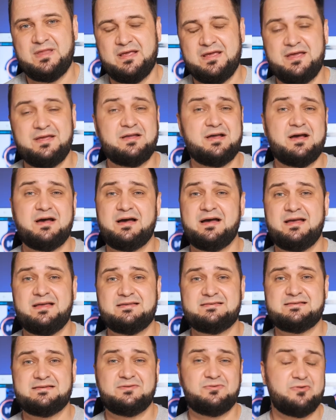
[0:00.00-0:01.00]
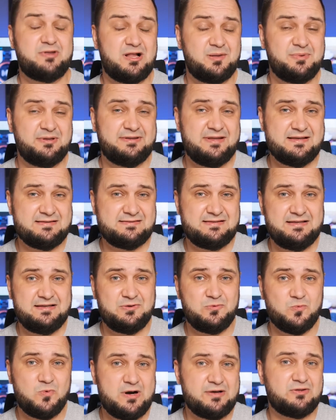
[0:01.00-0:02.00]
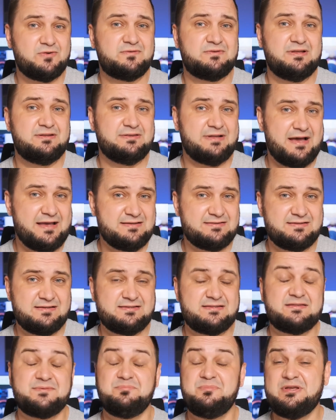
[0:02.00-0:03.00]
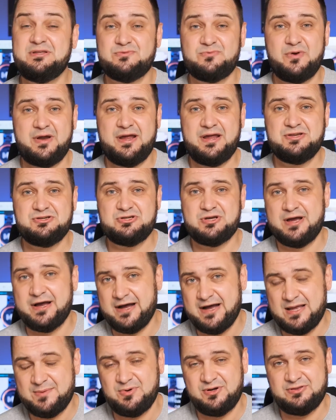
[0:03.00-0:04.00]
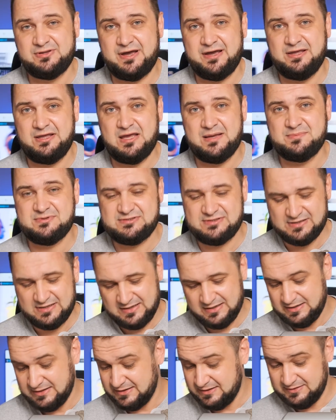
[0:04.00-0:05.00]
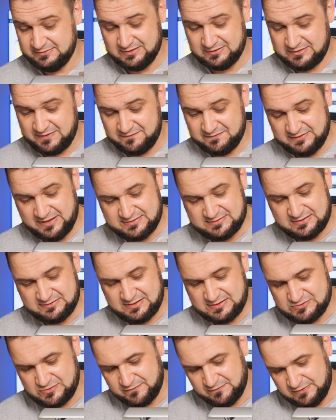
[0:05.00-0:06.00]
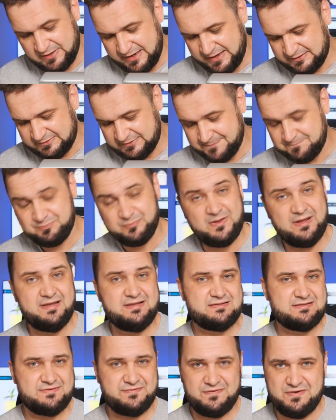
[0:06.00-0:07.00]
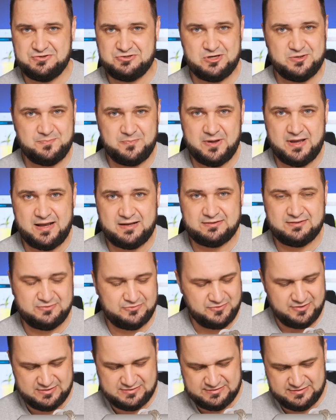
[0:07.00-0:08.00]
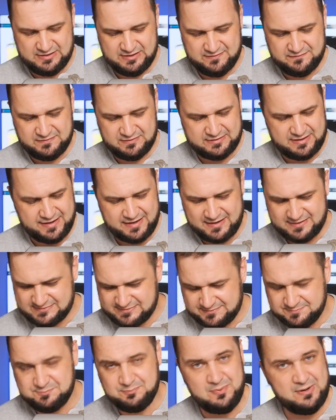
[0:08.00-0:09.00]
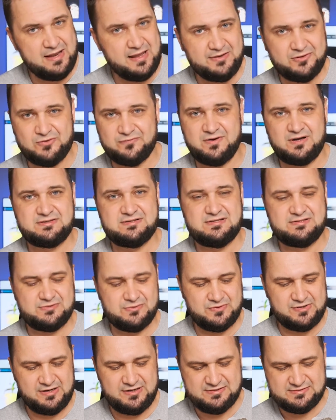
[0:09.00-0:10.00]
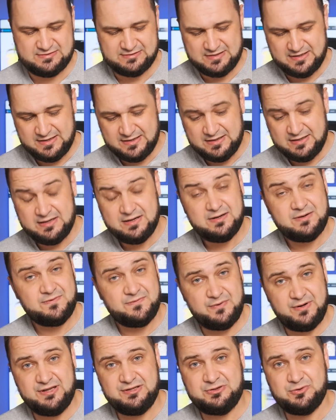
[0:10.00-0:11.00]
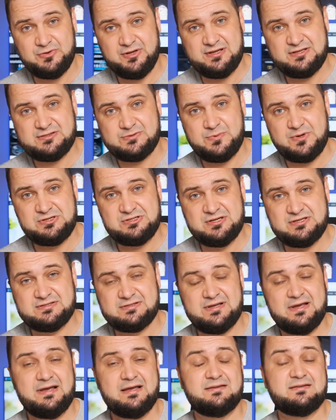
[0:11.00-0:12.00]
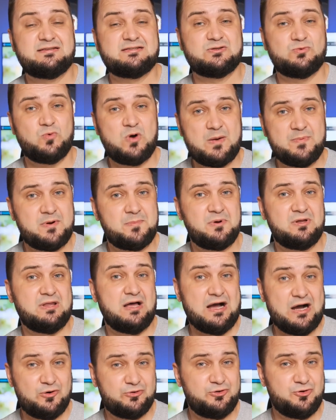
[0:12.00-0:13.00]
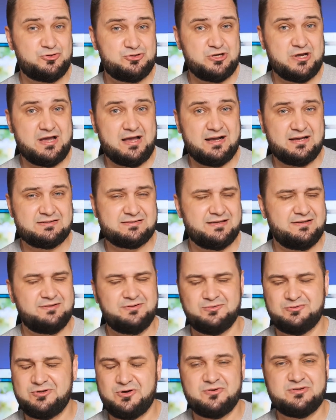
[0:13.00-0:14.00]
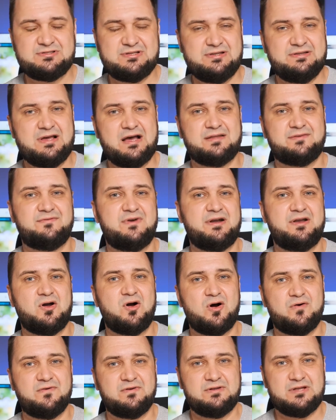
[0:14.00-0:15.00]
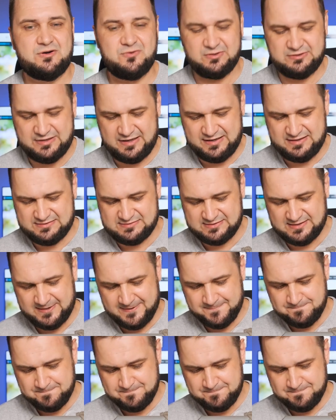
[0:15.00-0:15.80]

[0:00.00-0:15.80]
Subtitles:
Hey guys, today I'll be testing one of the nicest mid-range hybrid IEMs that I've tested as of late. It's feature-packed to its teeth, it has plenty of accessories, free tuning switches and swappable audio jacks, and you don't see that very often nowadays.